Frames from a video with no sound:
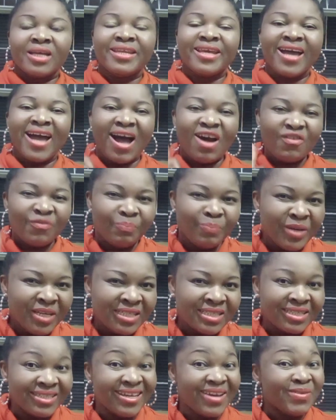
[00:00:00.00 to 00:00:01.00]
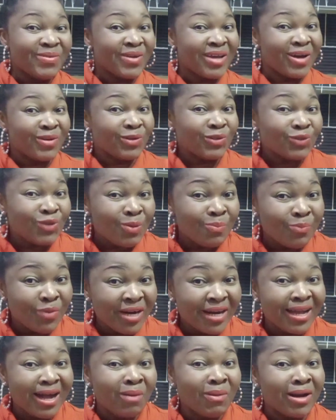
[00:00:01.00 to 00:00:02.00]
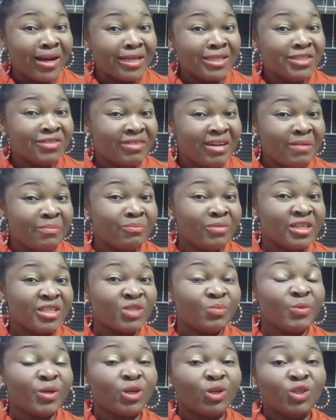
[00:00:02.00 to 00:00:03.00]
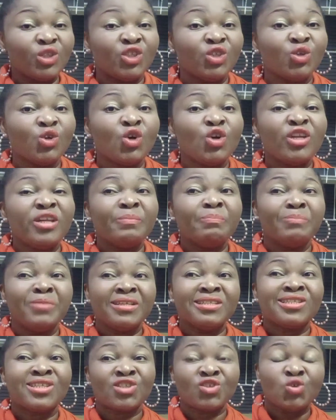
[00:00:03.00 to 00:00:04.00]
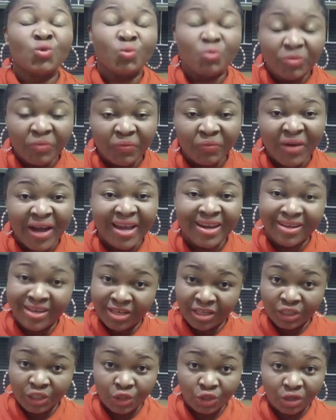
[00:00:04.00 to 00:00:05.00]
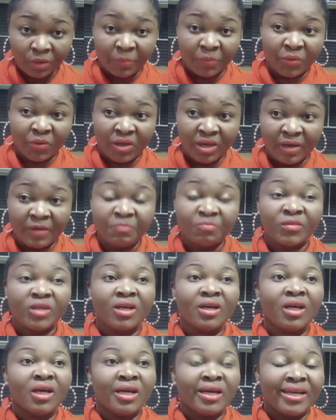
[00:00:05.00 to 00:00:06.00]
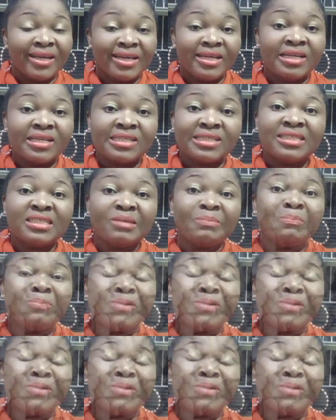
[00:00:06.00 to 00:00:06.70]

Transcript: They have beans here. You can also bring our Nigerian beans, because the only beans you would find in the shop here is the